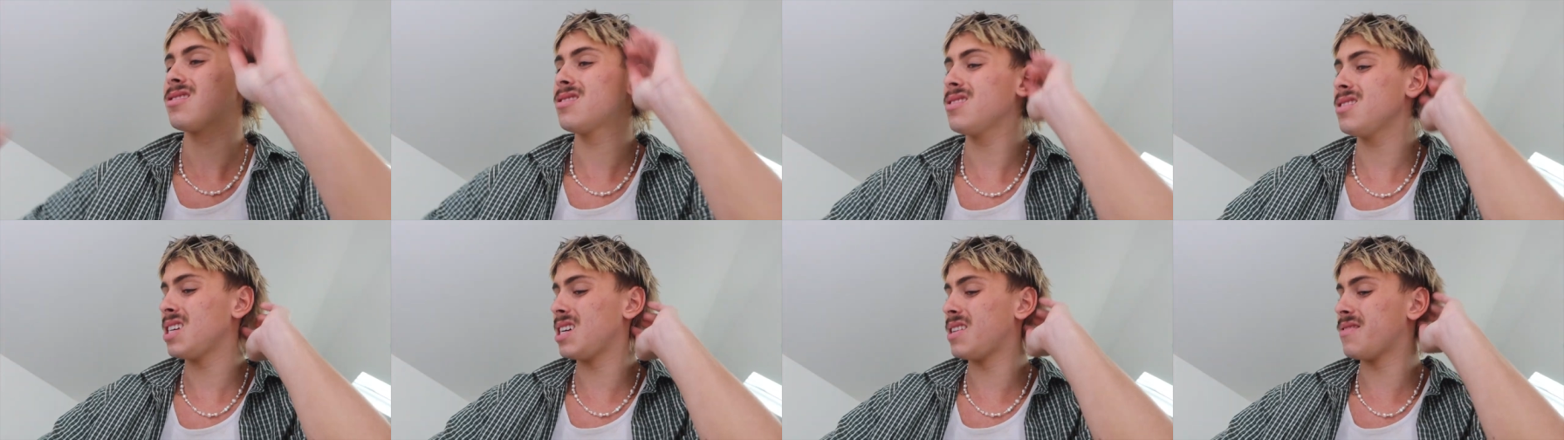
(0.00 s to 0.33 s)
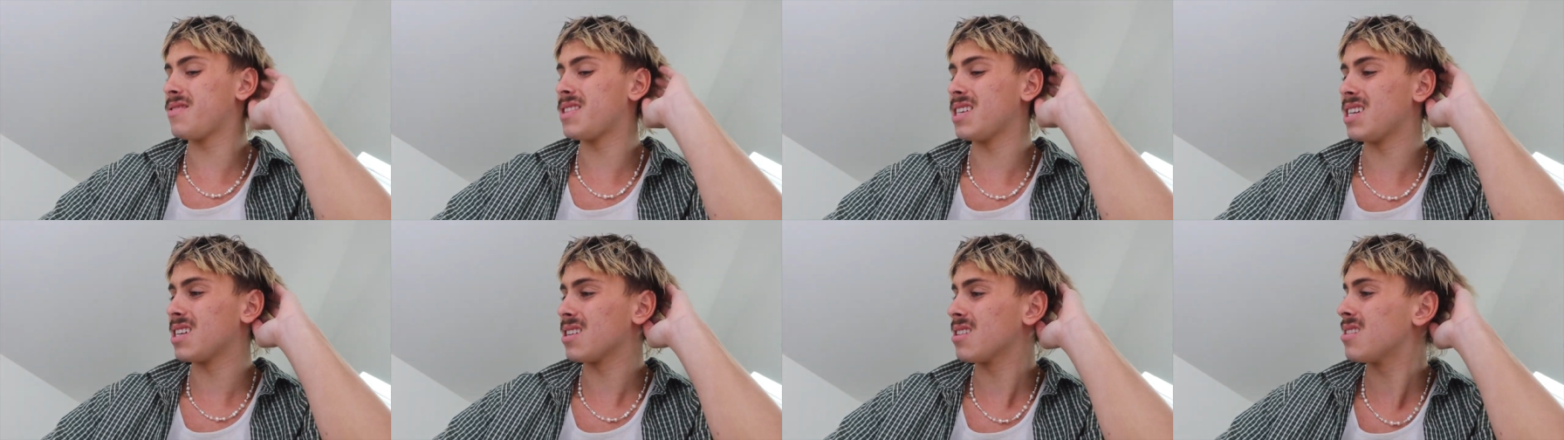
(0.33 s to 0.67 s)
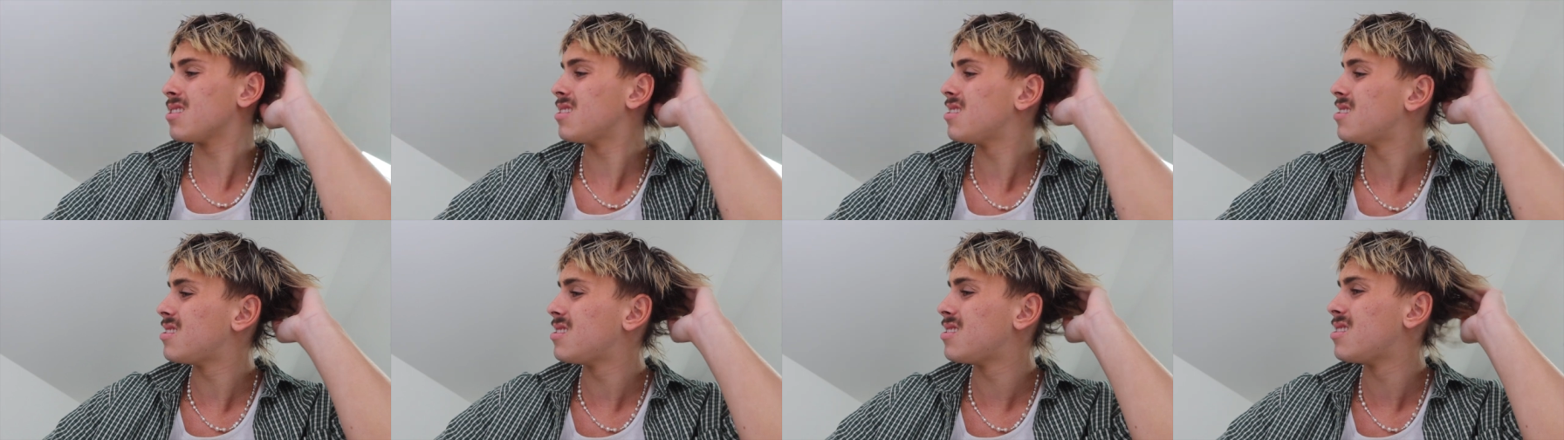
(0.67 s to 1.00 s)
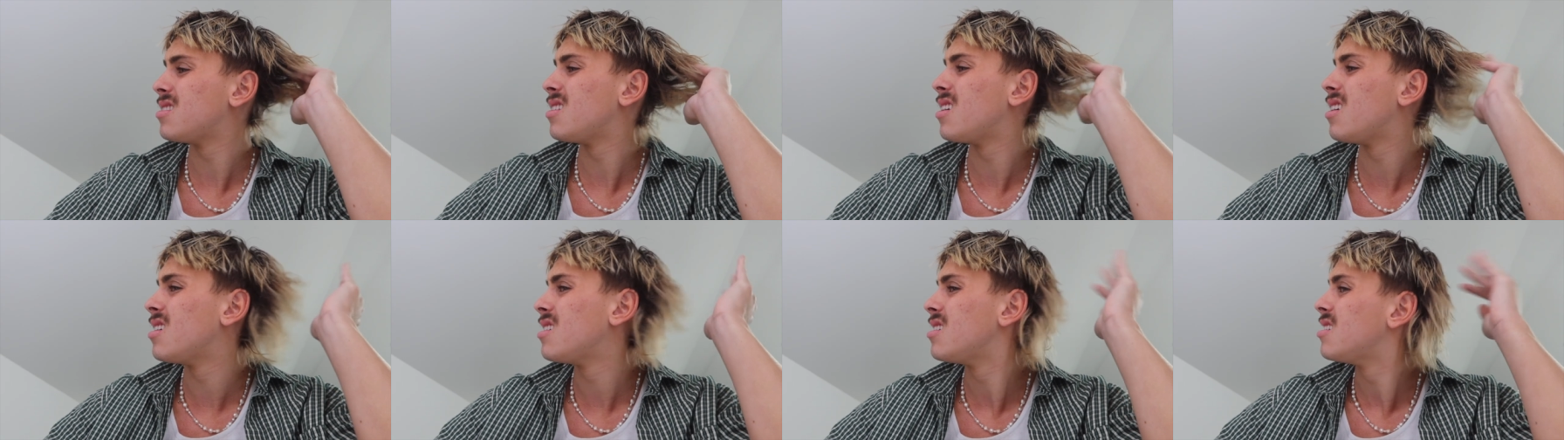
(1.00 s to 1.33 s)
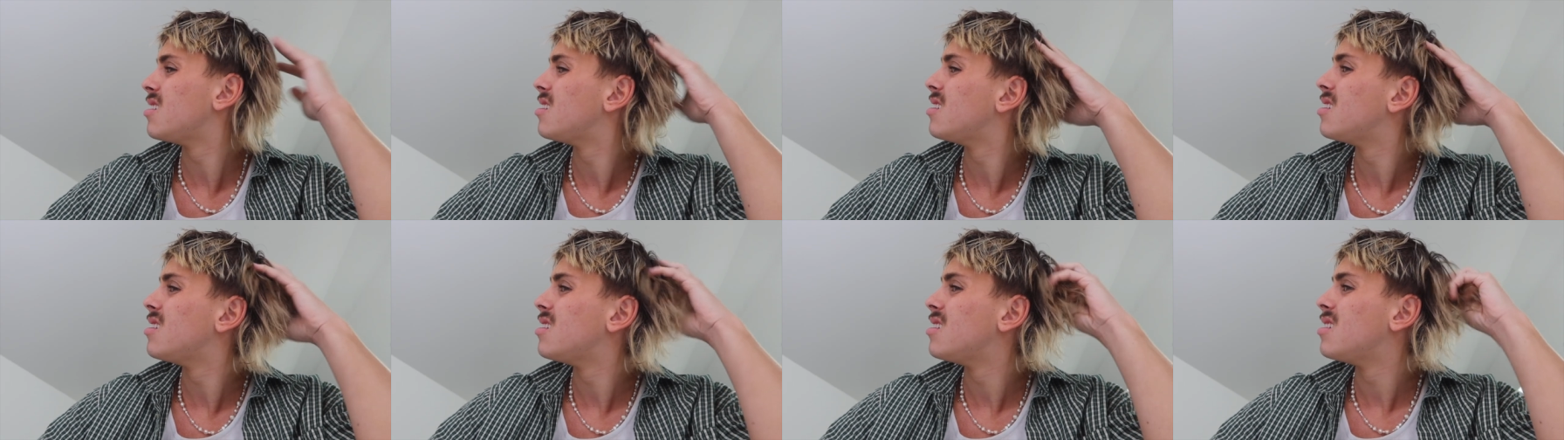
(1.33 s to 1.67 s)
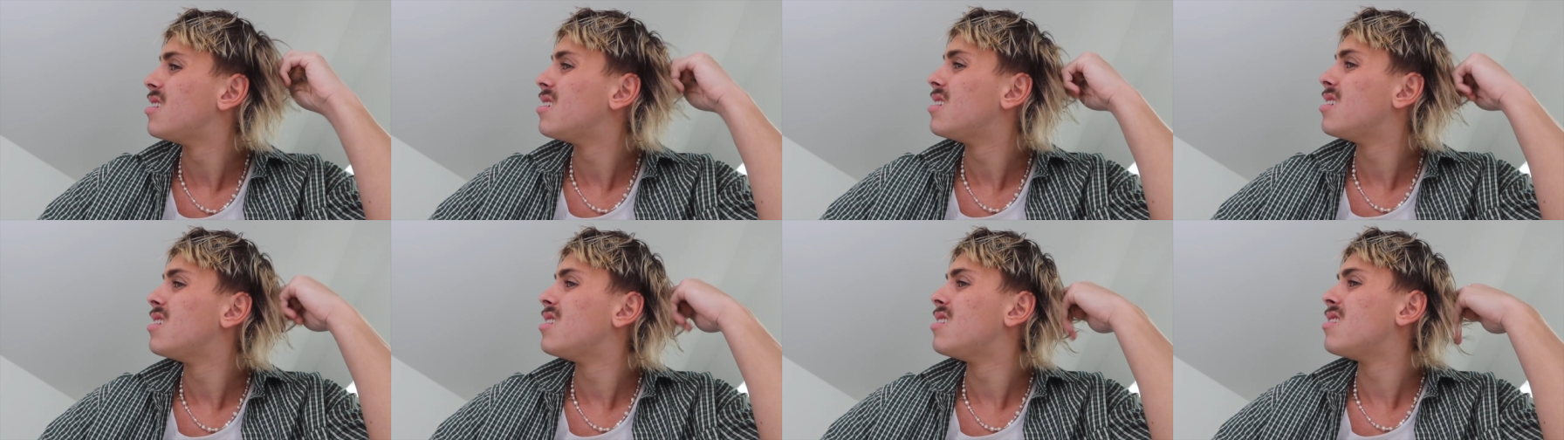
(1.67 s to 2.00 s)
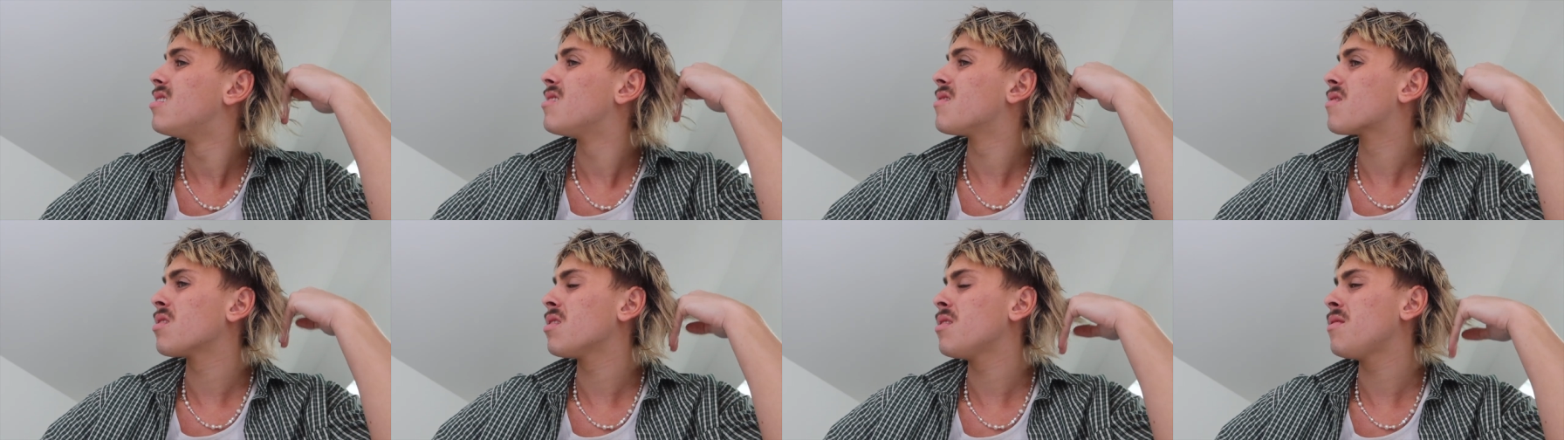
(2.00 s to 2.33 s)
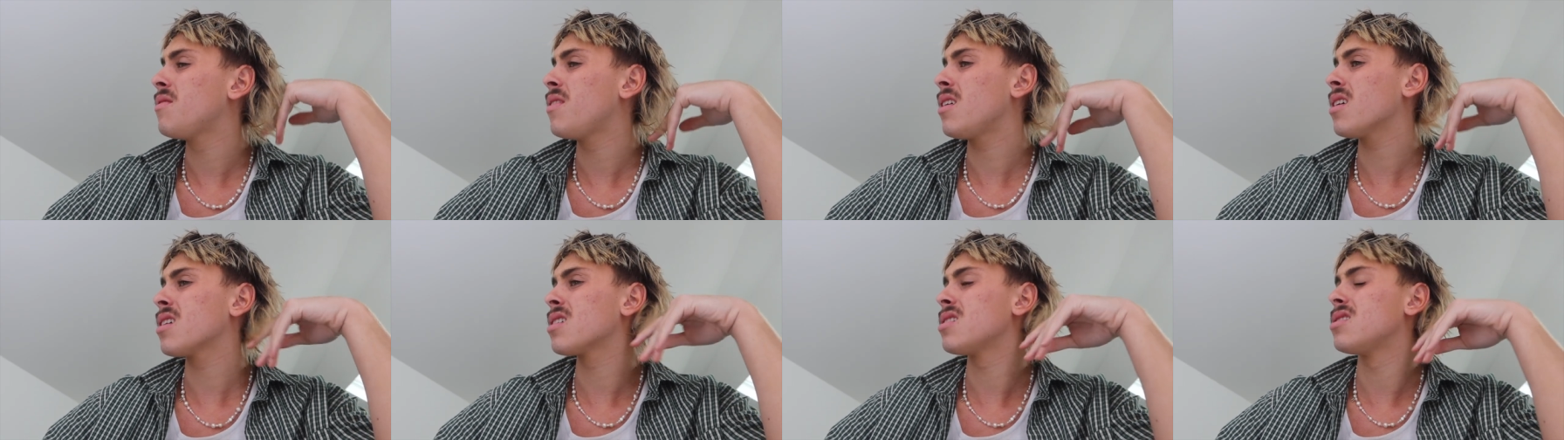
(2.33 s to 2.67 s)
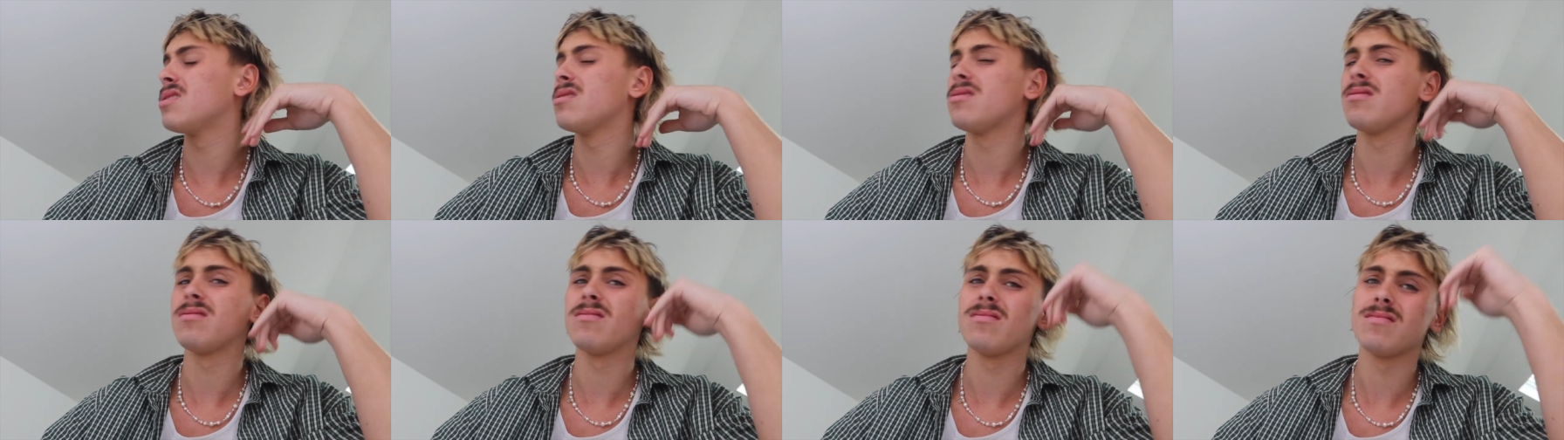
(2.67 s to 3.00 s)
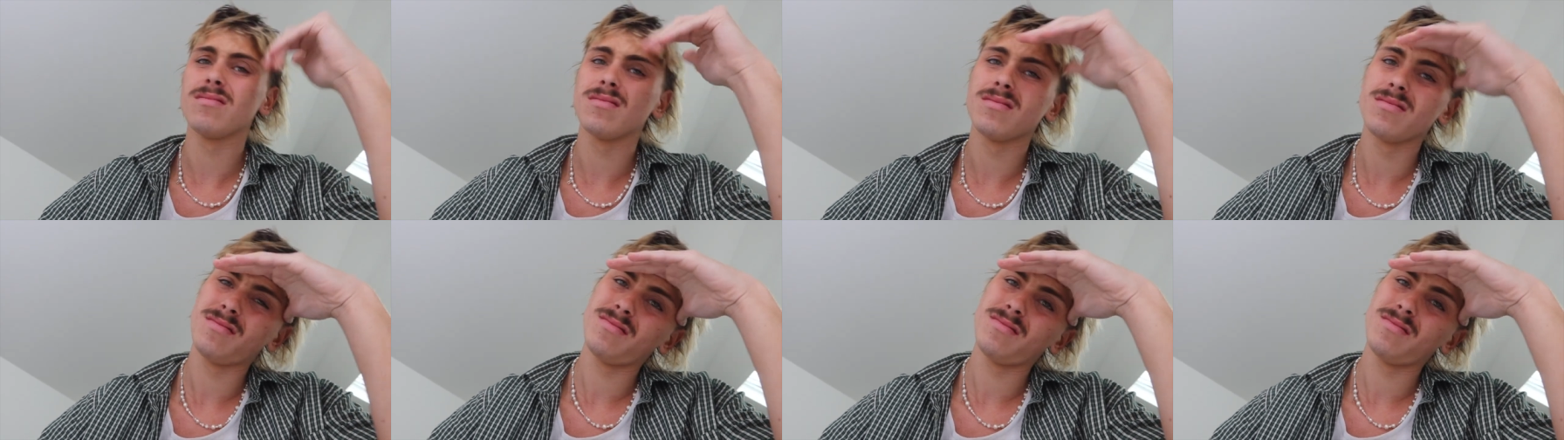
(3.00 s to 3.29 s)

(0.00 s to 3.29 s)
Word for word: good evening. I've got a fucking...